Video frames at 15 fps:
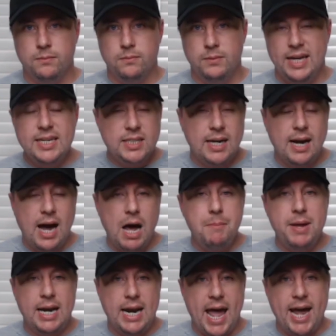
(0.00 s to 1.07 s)
His
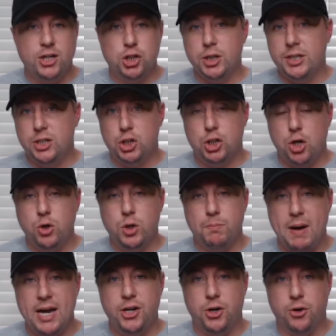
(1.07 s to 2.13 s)
comment actually stoked
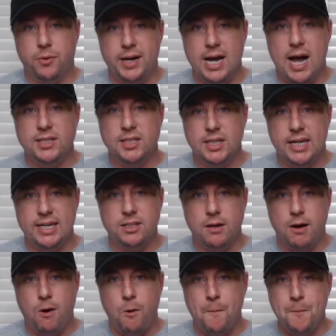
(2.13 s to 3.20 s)
my curiosity.
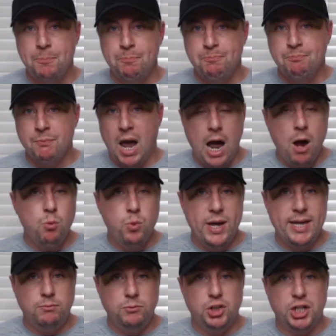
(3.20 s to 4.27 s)
So I
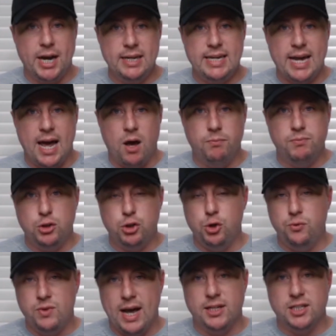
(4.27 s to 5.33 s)
went and checked out the
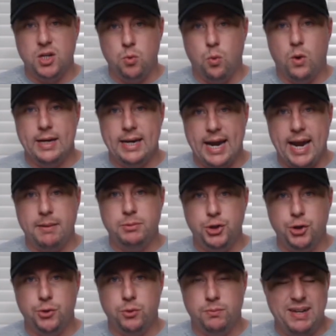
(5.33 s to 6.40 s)
2001 game
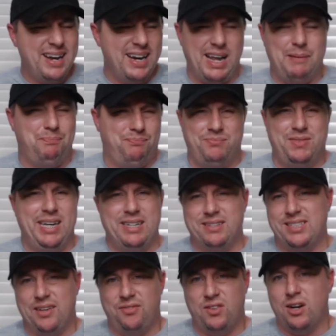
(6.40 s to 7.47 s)
too. I didn't
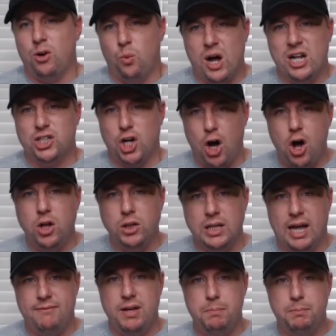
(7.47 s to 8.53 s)
sit there and watch
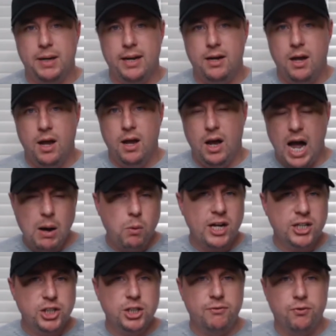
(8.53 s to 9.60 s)
all of it, but I
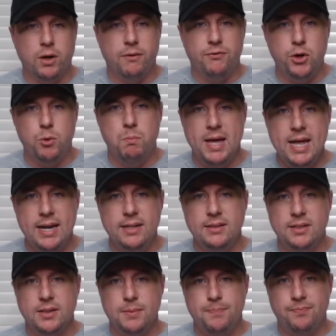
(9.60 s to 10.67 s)
watched it for a few
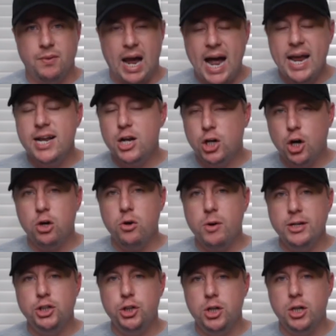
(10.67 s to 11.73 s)
minutes. I
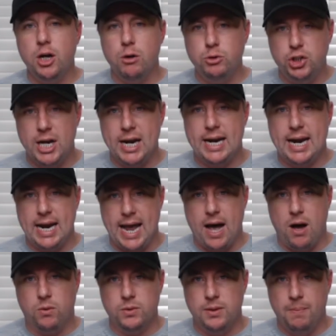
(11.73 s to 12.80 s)
encourage you to go check it
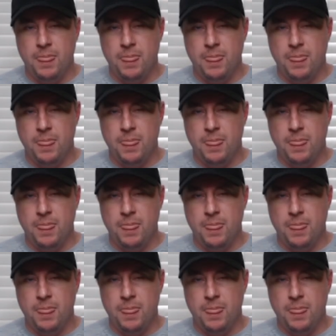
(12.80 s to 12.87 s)
out.